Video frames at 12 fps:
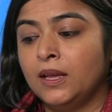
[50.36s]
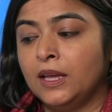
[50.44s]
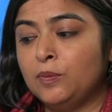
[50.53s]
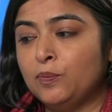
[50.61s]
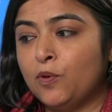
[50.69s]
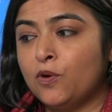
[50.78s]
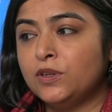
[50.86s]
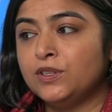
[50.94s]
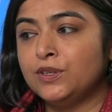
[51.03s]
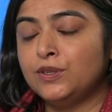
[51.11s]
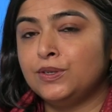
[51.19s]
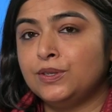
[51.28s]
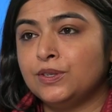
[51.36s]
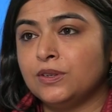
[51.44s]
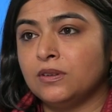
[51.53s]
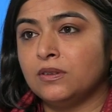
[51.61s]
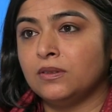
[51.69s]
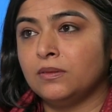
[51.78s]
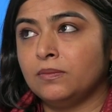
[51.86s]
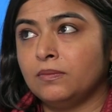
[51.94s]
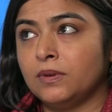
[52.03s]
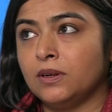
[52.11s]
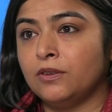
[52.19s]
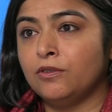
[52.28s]
important a
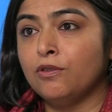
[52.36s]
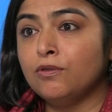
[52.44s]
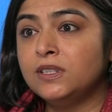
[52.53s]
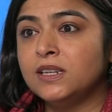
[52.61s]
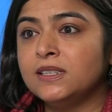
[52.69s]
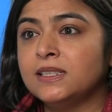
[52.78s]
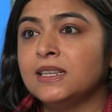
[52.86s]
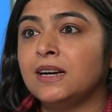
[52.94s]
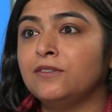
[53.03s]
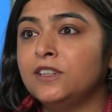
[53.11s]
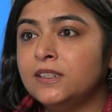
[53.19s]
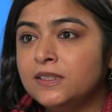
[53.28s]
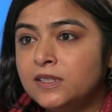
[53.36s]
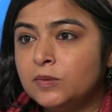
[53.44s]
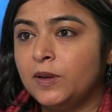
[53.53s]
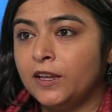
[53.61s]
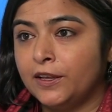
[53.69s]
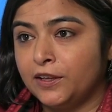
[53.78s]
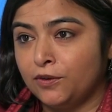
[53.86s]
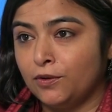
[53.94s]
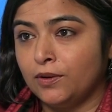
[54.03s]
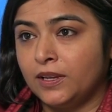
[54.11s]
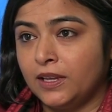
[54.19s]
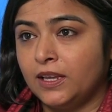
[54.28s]
role does governance play, you
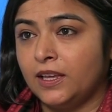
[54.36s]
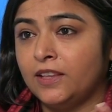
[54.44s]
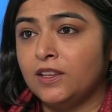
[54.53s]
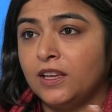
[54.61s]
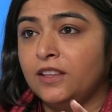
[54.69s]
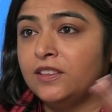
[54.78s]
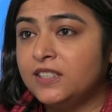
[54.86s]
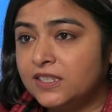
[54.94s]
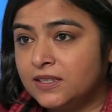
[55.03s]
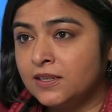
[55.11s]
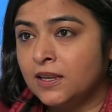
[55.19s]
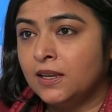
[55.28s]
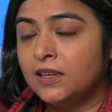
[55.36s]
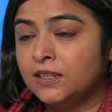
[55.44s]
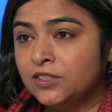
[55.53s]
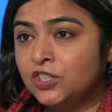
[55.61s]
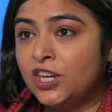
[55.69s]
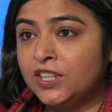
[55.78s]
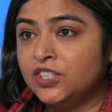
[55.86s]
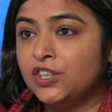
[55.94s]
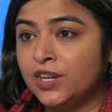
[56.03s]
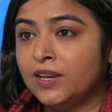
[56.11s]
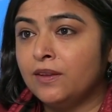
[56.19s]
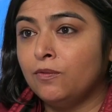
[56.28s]
know, in this
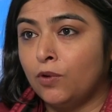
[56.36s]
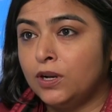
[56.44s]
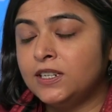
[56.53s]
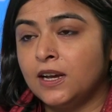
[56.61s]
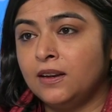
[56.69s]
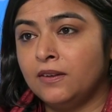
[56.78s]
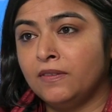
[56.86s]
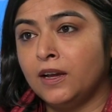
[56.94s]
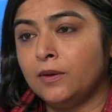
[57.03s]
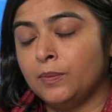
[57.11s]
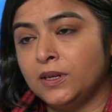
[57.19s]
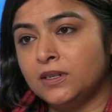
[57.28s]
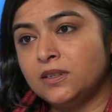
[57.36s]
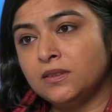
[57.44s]
changing and volatile environment?